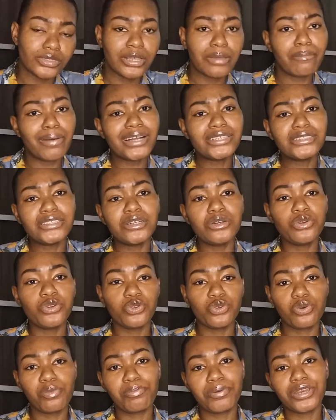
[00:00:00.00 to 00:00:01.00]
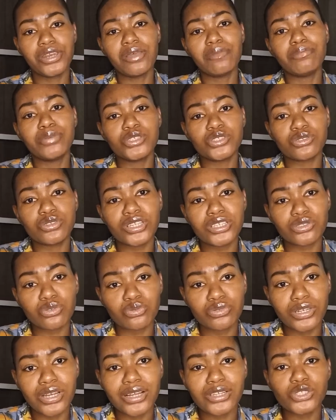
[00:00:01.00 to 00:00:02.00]
Imagine you being a business
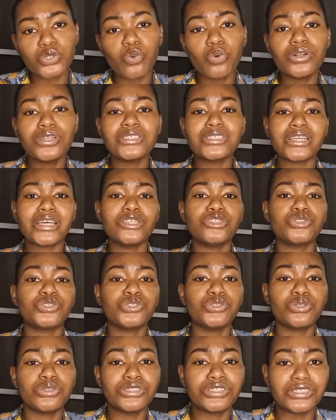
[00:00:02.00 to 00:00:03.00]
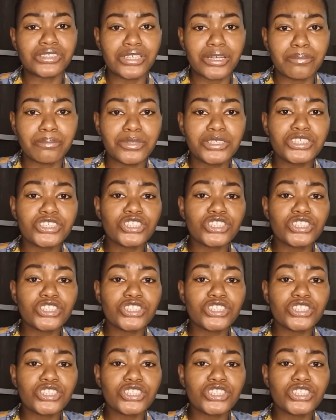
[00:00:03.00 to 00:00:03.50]
owner and someone is entering your DM.